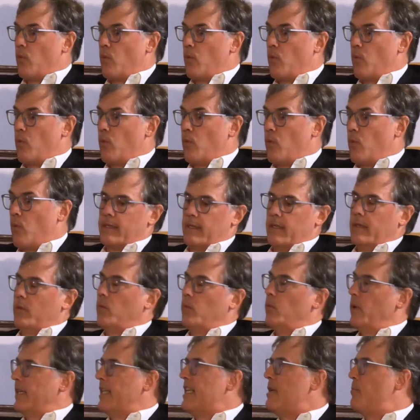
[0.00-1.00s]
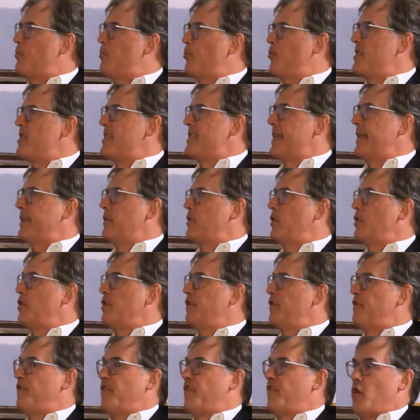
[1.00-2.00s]
went when he
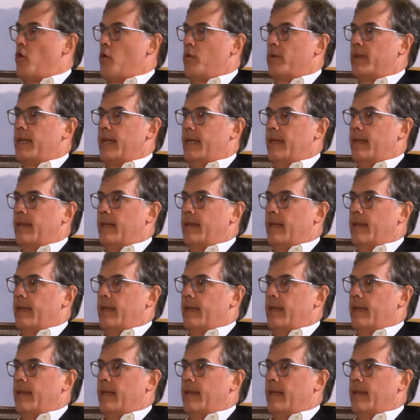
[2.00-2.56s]
presented the phone.